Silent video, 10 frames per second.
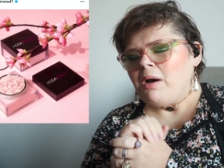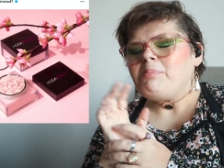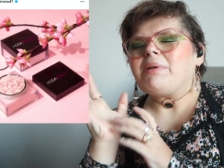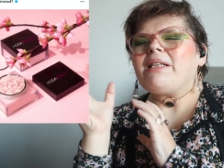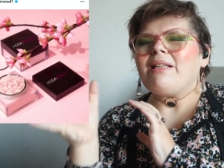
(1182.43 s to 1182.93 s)

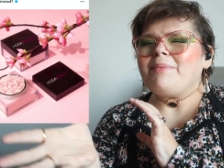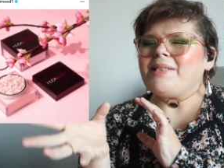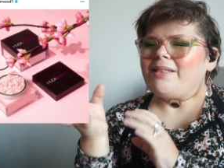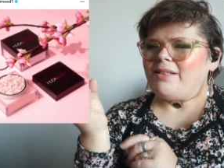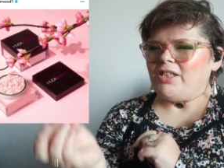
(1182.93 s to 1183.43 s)
But a
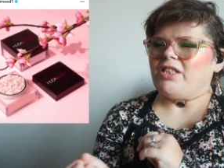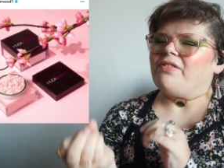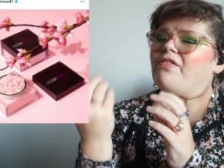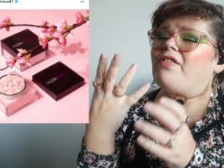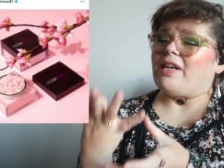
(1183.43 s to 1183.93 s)
limited edition
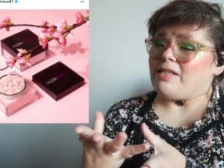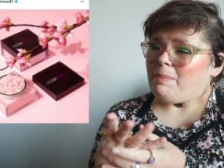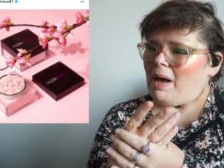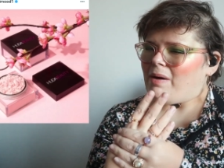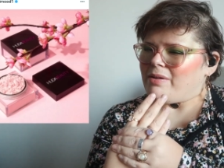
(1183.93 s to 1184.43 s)
face
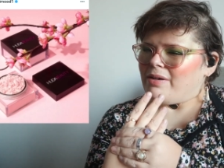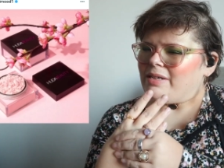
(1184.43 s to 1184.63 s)
powder,